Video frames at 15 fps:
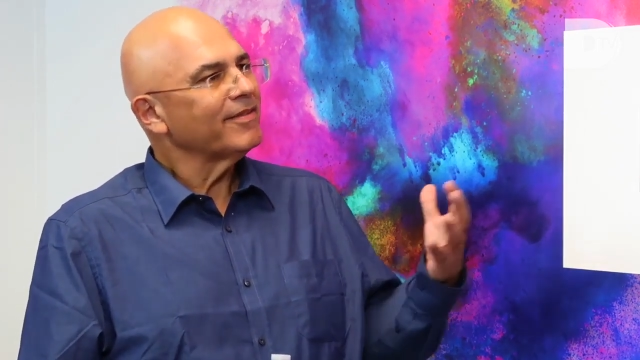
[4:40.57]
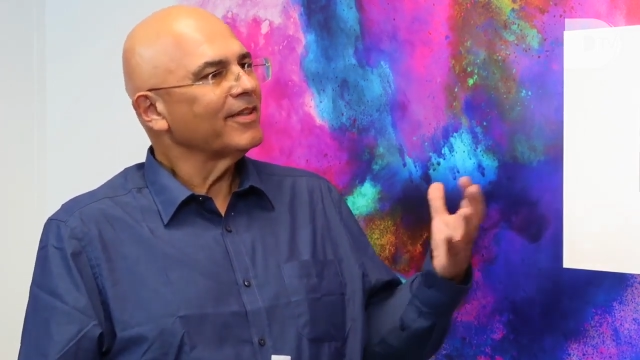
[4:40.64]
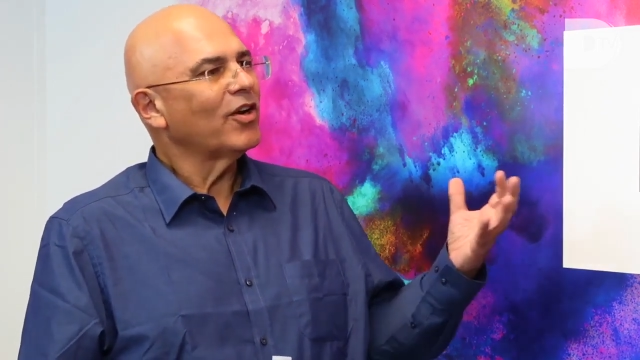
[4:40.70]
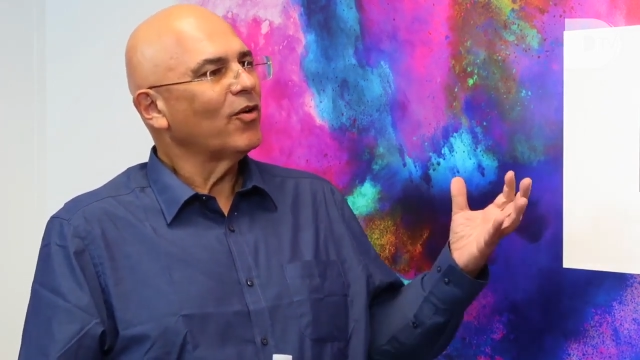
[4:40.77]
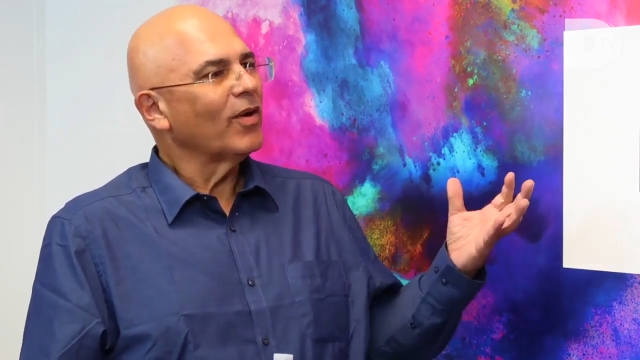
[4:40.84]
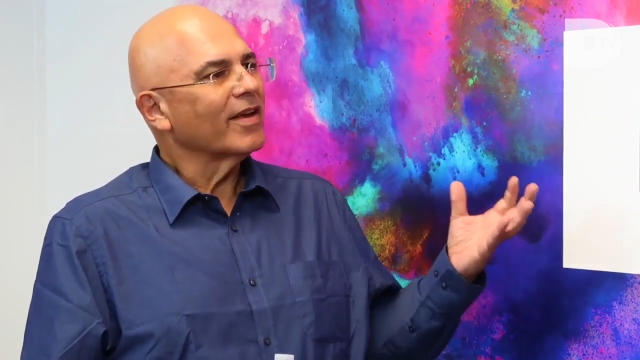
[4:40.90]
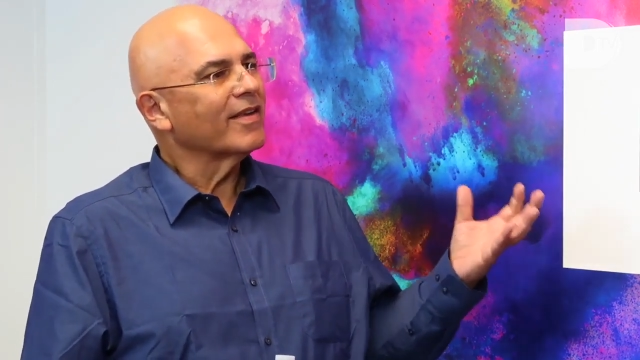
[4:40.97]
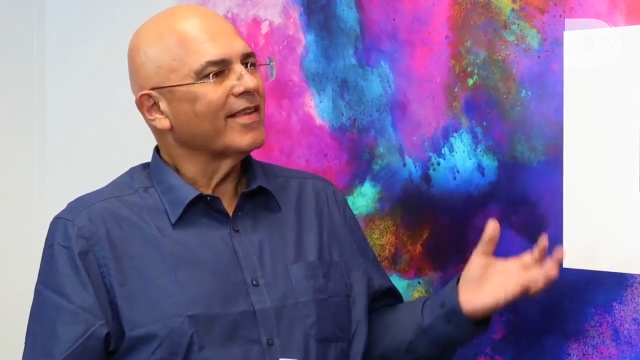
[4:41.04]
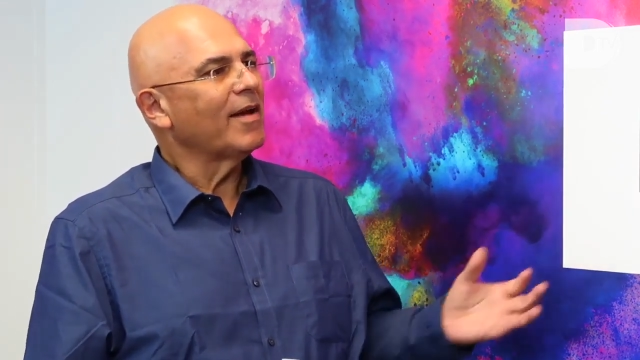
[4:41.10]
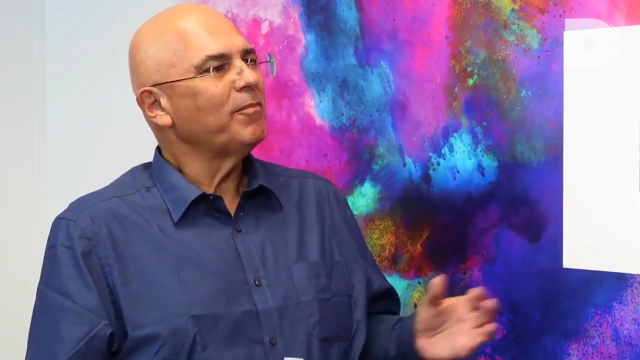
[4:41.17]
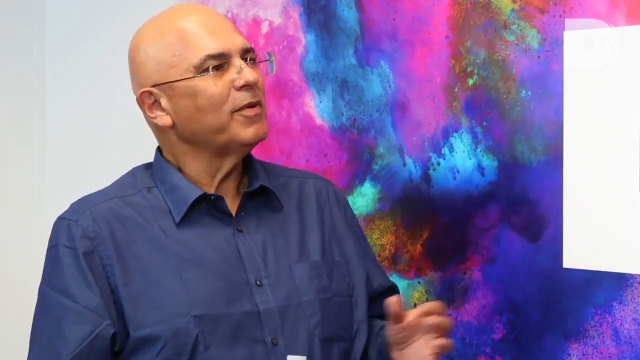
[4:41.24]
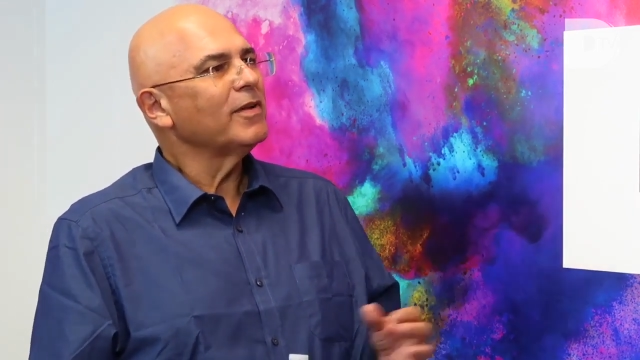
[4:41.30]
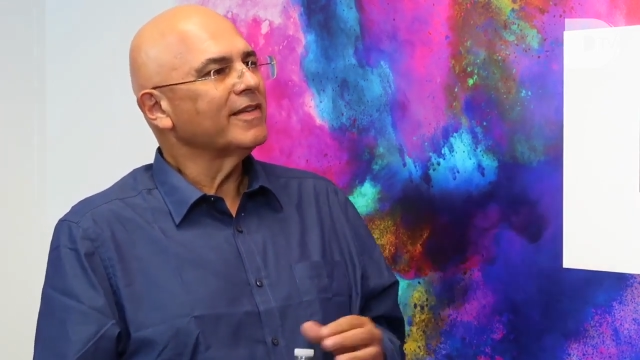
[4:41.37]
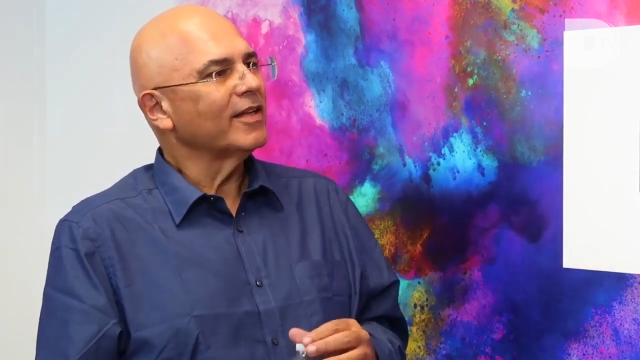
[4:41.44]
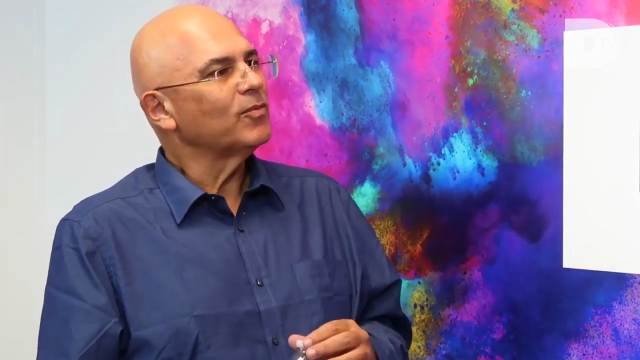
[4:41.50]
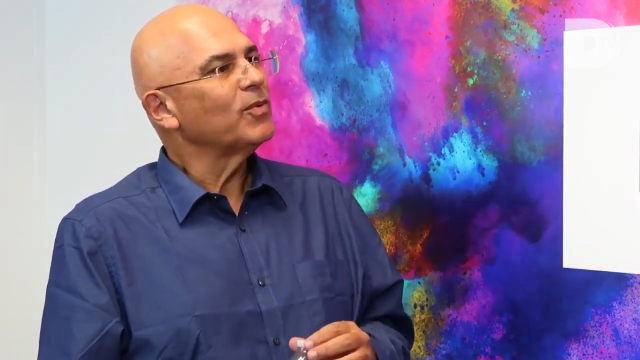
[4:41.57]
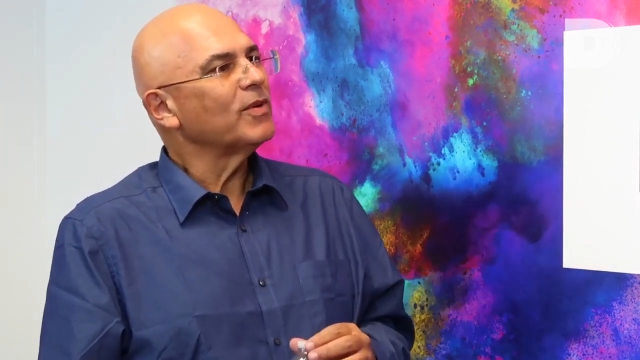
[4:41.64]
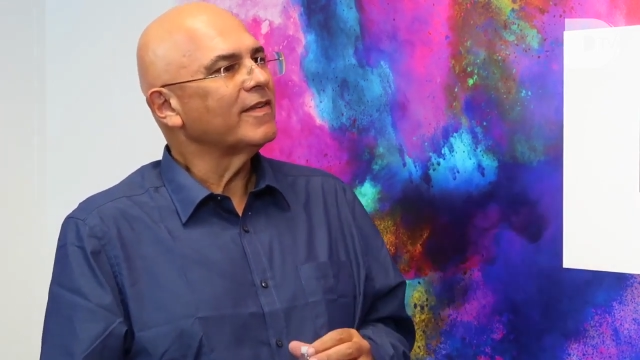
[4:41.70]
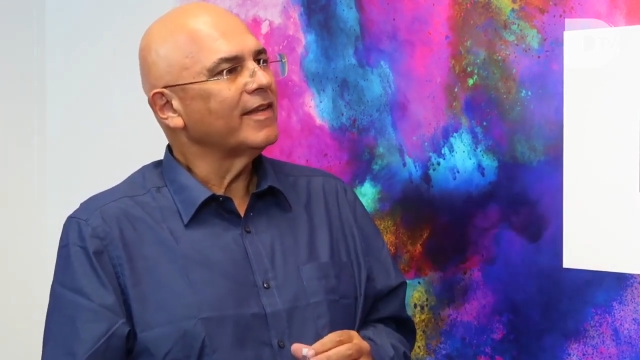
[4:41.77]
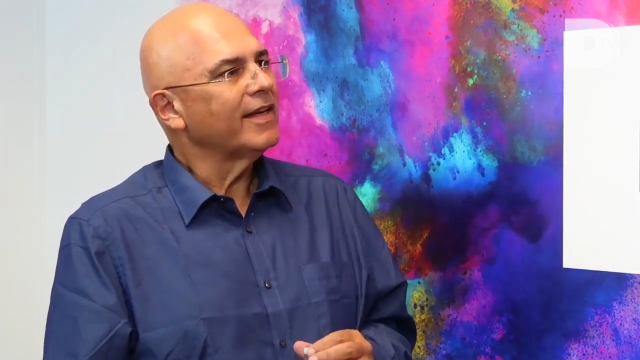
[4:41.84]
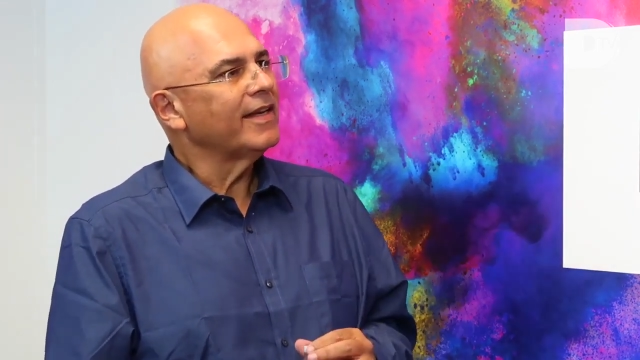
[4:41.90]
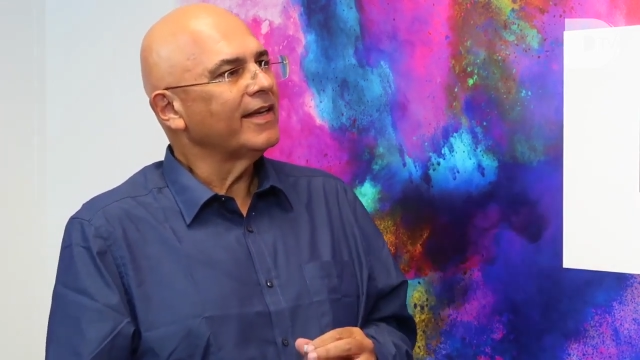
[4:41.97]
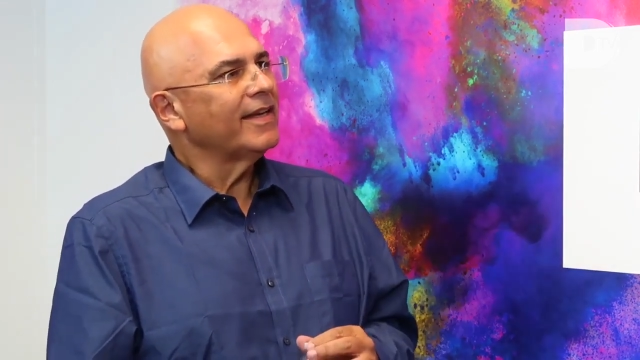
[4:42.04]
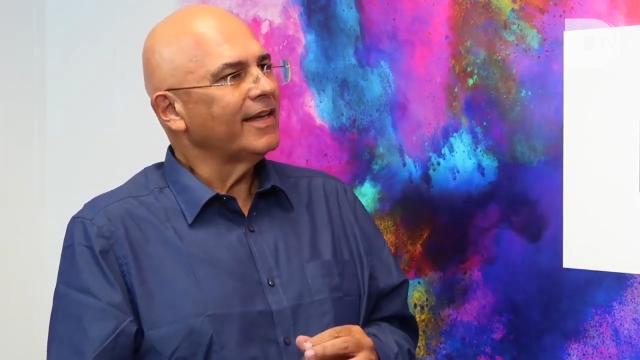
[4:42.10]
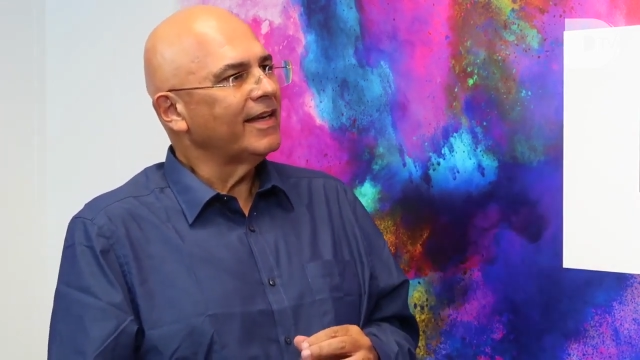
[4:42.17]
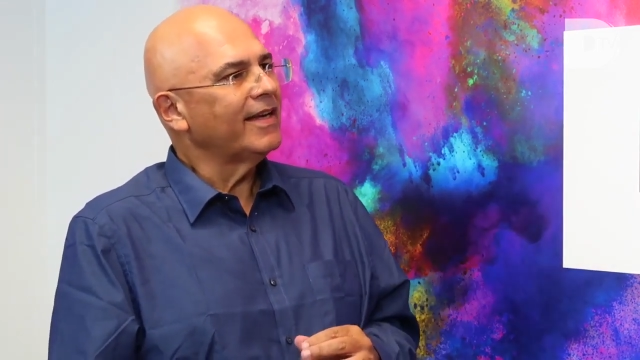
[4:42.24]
examples that we see